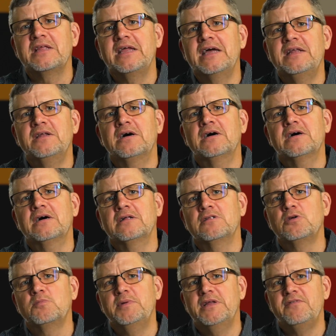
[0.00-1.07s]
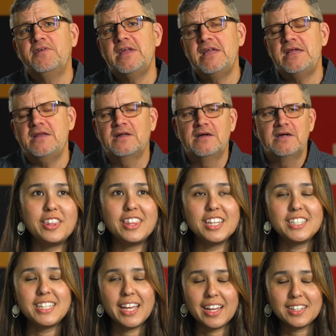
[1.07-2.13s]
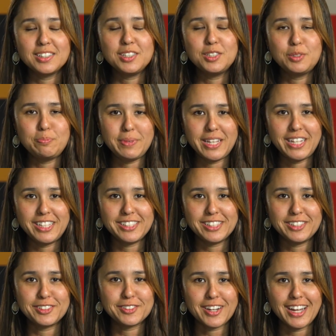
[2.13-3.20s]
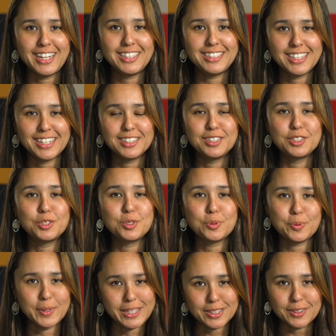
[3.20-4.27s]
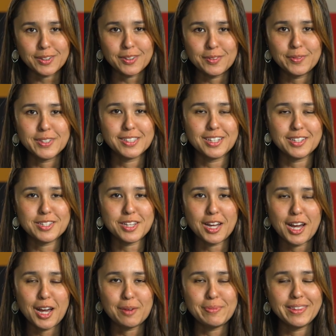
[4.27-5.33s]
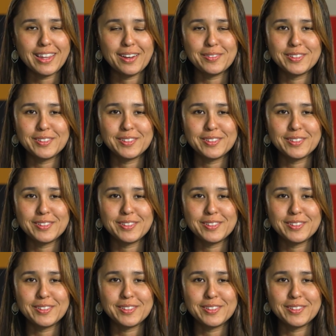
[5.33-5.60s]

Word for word: again, a little bit of heat the Texas Pete Dry Dust Tuile was on top, and that